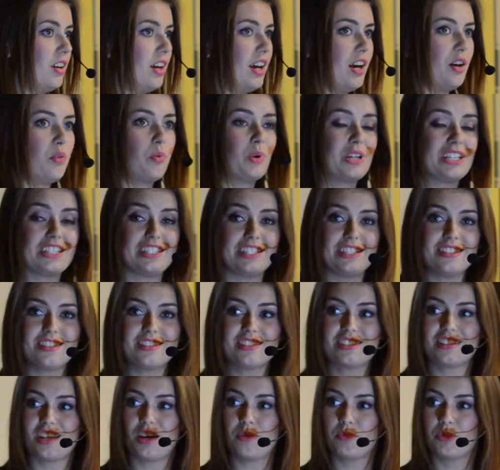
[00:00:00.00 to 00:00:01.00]
And when
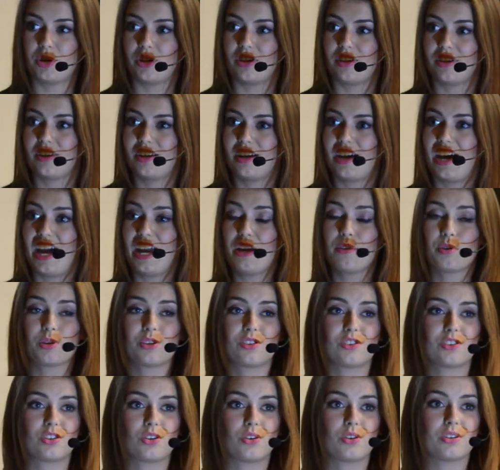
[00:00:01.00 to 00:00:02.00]
this summer I
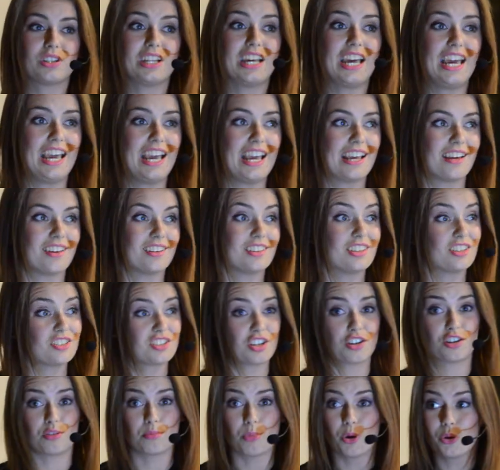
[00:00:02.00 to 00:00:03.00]
was told, hey, there's
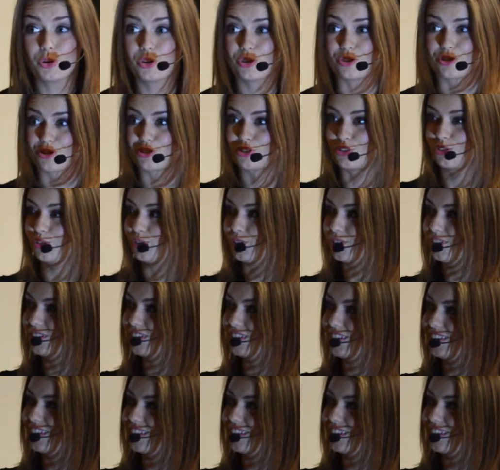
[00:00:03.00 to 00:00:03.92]
a remote control,